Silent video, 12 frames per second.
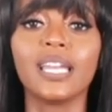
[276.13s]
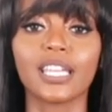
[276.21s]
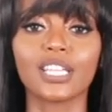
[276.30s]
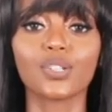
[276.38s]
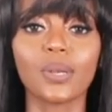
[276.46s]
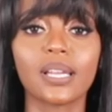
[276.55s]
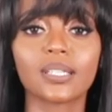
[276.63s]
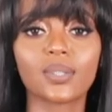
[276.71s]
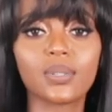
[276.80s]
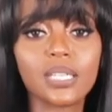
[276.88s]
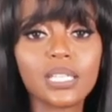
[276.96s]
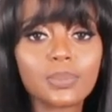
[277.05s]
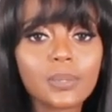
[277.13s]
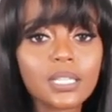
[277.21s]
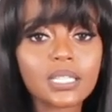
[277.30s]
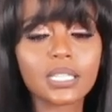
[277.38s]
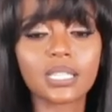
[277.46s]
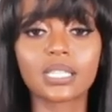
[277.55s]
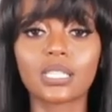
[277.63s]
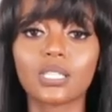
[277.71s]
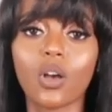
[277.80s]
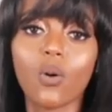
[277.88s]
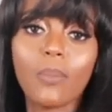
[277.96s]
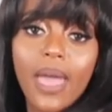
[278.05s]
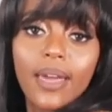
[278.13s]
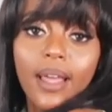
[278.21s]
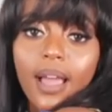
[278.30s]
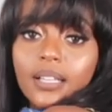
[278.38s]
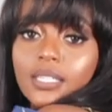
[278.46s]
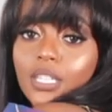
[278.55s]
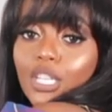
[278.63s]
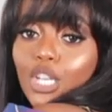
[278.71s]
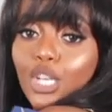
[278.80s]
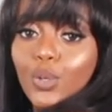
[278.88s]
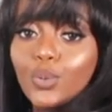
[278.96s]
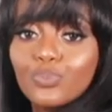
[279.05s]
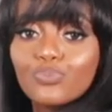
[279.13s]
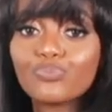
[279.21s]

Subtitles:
get your hands on this because it's so badass and cute.